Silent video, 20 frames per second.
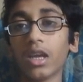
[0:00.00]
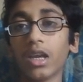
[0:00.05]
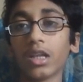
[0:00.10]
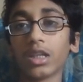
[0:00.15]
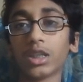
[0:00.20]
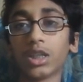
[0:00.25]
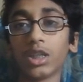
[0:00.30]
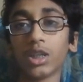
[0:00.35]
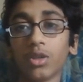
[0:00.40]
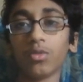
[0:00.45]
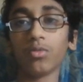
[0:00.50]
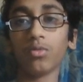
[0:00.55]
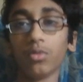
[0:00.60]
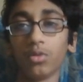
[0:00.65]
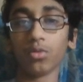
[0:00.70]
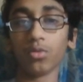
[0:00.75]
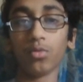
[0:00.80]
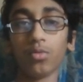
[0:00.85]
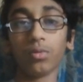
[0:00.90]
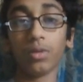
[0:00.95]
to
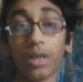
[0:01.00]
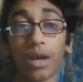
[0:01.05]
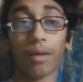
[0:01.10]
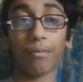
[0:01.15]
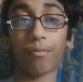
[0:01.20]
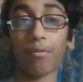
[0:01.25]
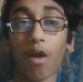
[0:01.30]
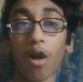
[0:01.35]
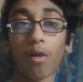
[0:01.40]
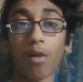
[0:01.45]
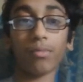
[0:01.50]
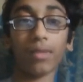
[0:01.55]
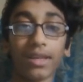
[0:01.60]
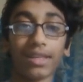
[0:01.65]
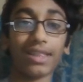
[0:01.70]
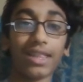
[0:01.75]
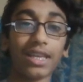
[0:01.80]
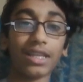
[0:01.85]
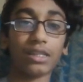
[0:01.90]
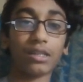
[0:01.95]
do a problem
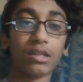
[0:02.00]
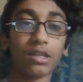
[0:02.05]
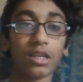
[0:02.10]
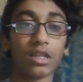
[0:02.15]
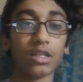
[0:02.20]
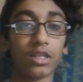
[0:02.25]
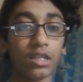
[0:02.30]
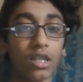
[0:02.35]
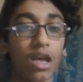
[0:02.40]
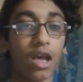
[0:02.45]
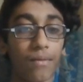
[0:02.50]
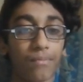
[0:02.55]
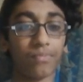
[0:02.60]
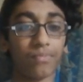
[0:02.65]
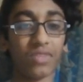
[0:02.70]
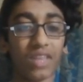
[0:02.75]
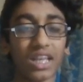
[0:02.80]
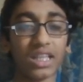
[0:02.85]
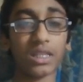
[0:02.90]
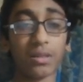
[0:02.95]
like this because
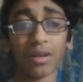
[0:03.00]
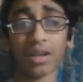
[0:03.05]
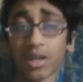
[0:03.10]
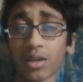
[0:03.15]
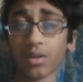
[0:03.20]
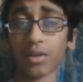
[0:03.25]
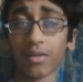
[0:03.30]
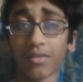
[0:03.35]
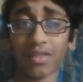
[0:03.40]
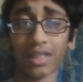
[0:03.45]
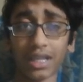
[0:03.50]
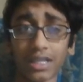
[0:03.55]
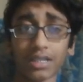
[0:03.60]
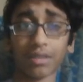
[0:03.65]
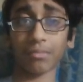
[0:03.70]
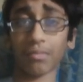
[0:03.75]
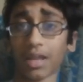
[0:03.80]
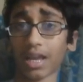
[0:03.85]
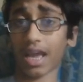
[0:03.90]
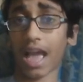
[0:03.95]
it's better if like
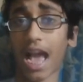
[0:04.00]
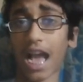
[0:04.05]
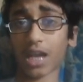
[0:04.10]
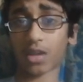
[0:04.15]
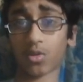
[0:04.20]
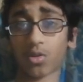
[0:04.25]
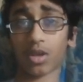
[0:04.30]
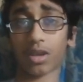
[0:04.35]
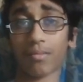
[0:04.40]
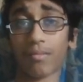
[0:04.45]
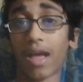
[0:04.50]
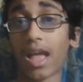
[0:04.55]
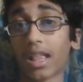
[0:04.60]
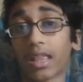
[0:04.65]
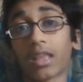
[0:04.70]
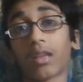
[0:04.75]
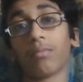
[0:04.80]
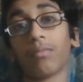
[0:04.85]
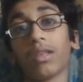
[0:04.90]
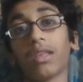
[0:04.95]
some like actual like
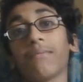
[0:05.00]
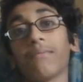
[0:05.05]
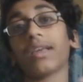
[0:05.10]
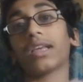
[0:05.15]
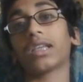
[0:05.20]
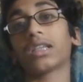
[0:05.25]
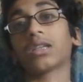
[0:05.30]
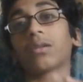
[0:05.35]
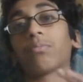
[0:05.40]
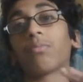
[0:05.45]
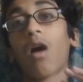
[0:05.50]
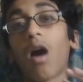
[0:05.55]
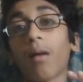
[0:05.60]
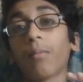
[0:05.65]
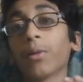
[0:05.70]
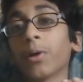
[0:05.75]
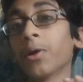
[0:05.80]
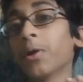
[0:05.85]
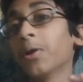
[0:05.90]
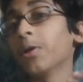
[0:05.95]
math community makes a
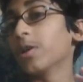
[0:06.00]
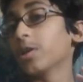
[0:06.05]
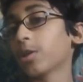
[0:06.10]
problem.